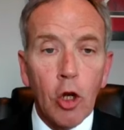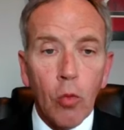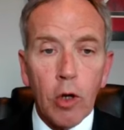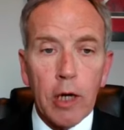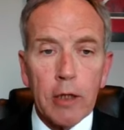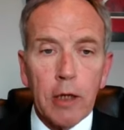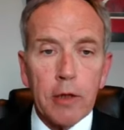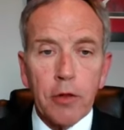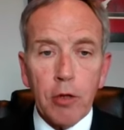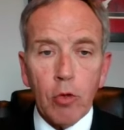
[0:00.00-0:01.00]
Well, I,
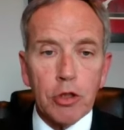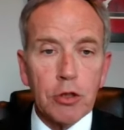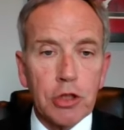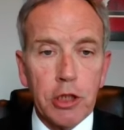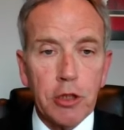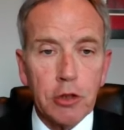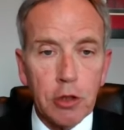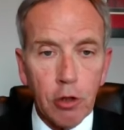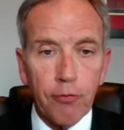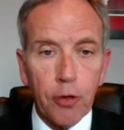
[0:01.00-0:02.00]
I think what you see is,
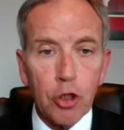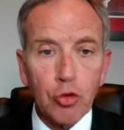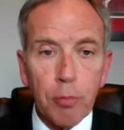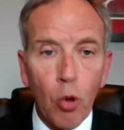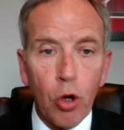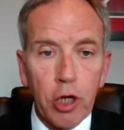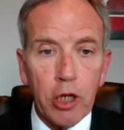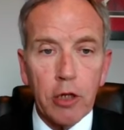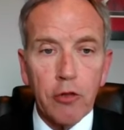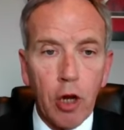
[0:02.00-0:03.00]
you know, first
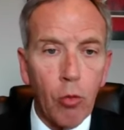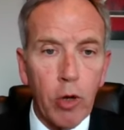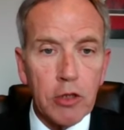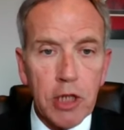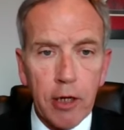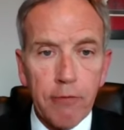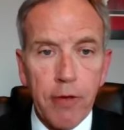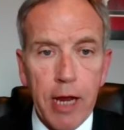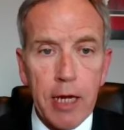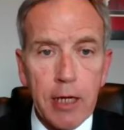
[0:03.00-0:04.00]
reporting is always kind of
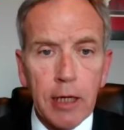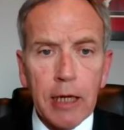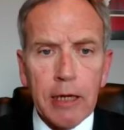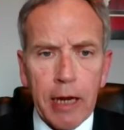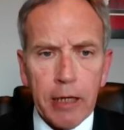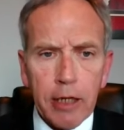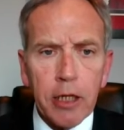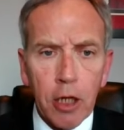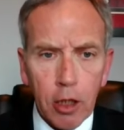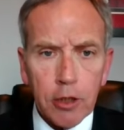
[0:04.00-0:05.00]
vague and,
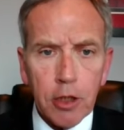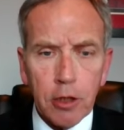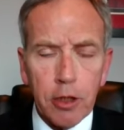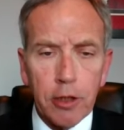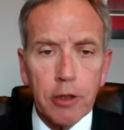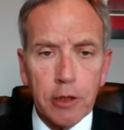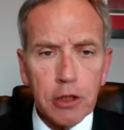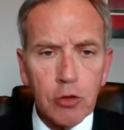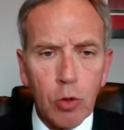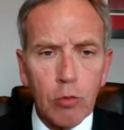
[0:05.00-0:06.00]
and unclear. And
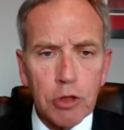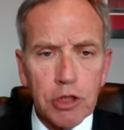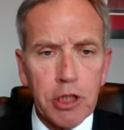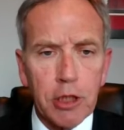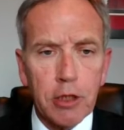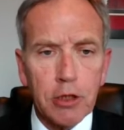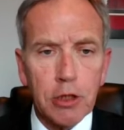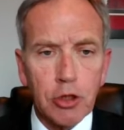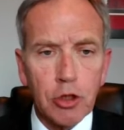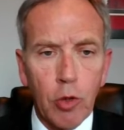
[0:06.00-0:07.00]
this is what we're seeing in
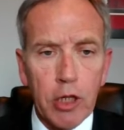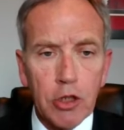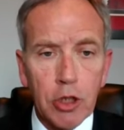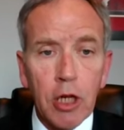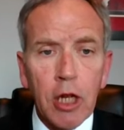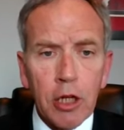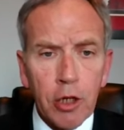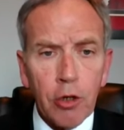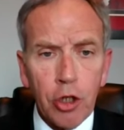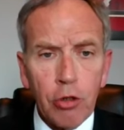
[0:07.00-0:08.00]
this situation.
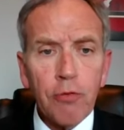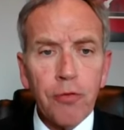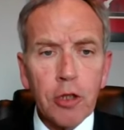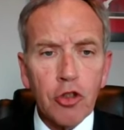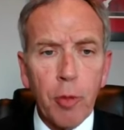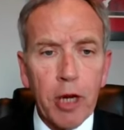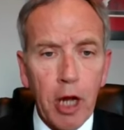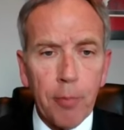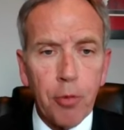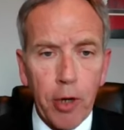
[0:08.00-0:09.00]
You know, UNIFIL has been
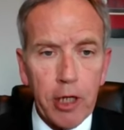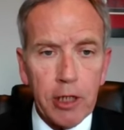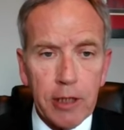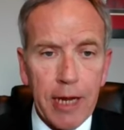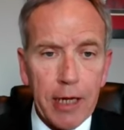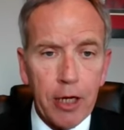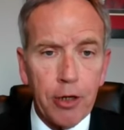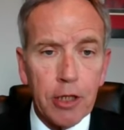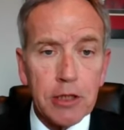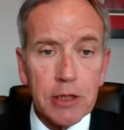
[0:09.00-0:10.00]
operating in that
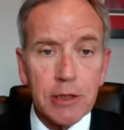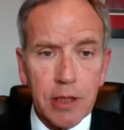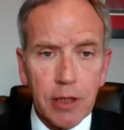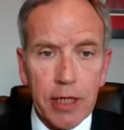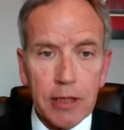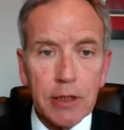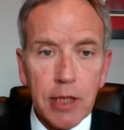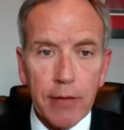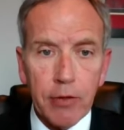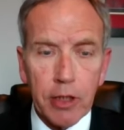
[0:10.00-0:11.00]
area since the late
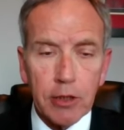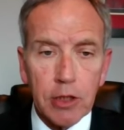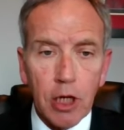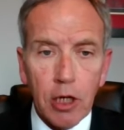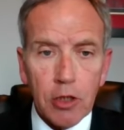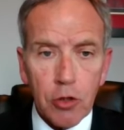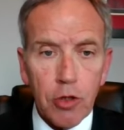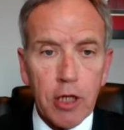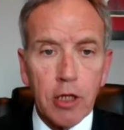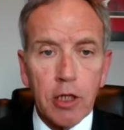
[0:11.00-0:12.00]
70s. So
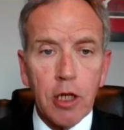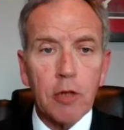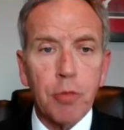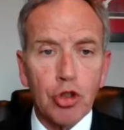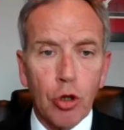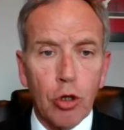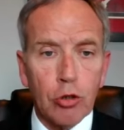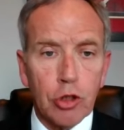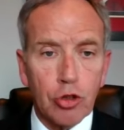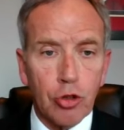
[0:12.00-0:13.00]
they conduct
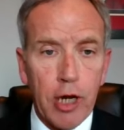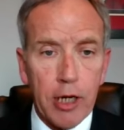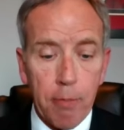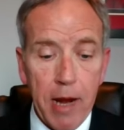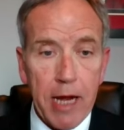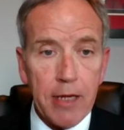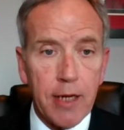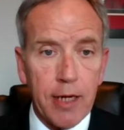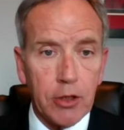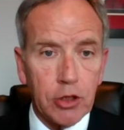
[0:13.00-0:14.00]
patrols to try to
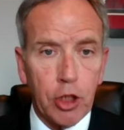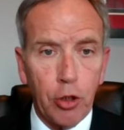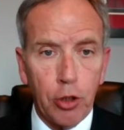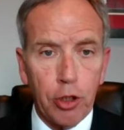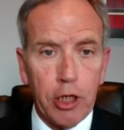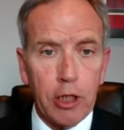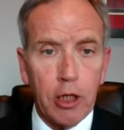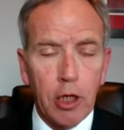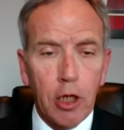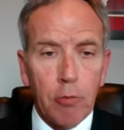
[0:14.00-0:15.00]
maintain
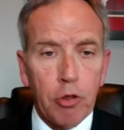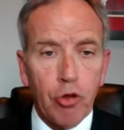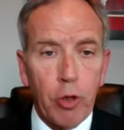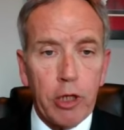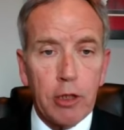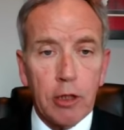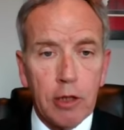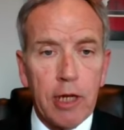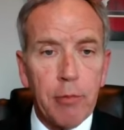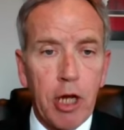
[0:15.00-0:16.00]
security between
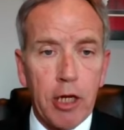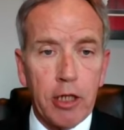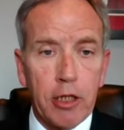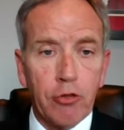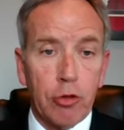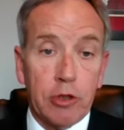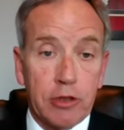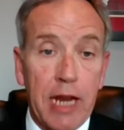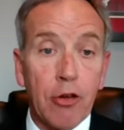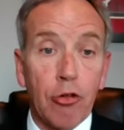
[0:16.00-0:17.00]
Lebanon and Israel.
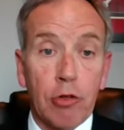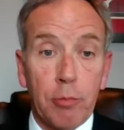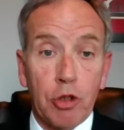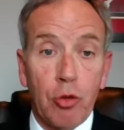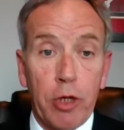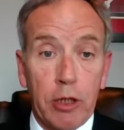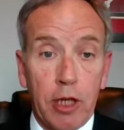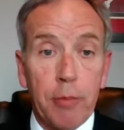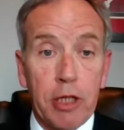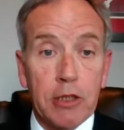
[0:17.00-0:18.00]
It's actually between
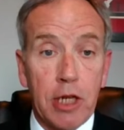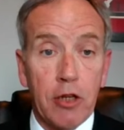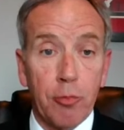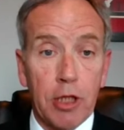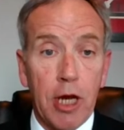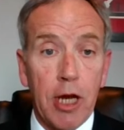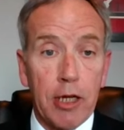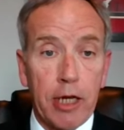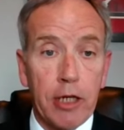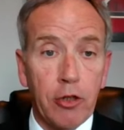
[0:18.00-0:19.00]
Lebanese
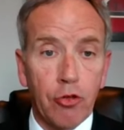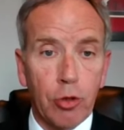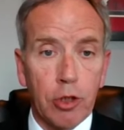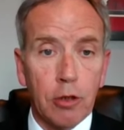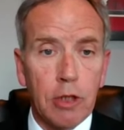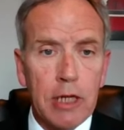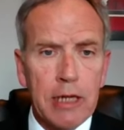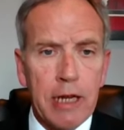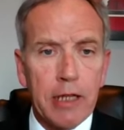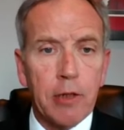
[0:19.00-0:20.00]
Hezbollah and Israel.
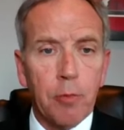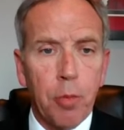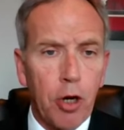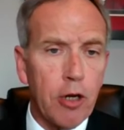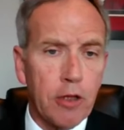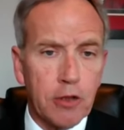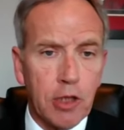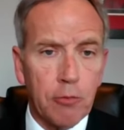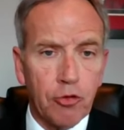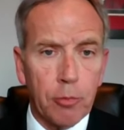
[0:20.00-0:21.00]
And then part of this
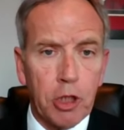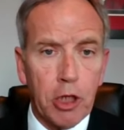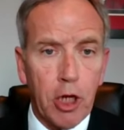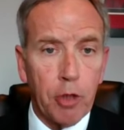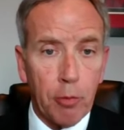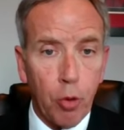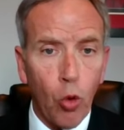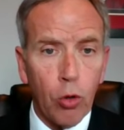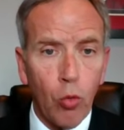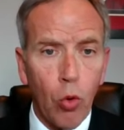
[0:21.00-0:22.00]
comes from the Yom
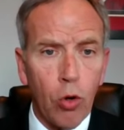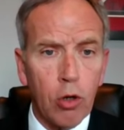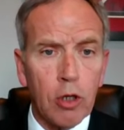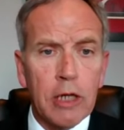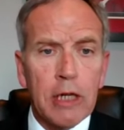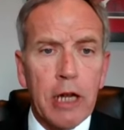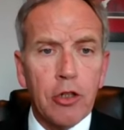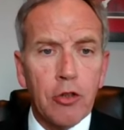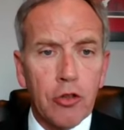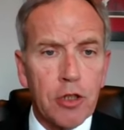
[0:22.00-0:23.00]
Kippur War,
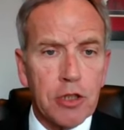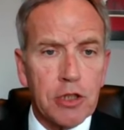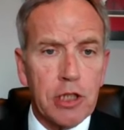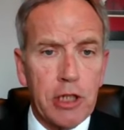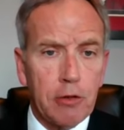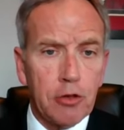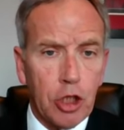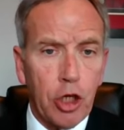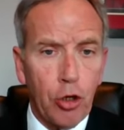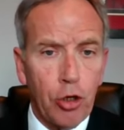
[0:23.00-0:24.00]
and you start to see
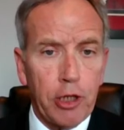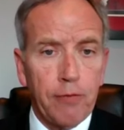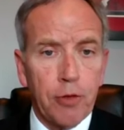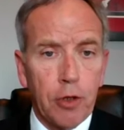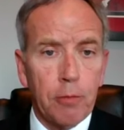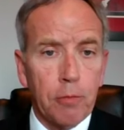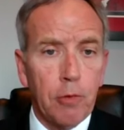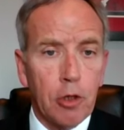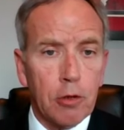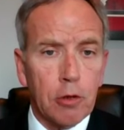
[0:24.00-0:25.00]
security from
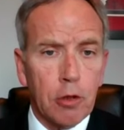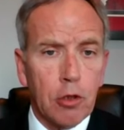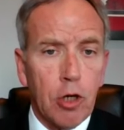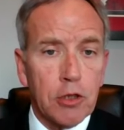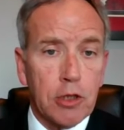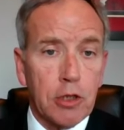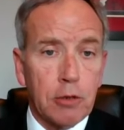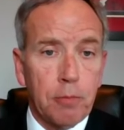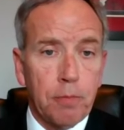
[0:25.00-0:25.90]
uh, across the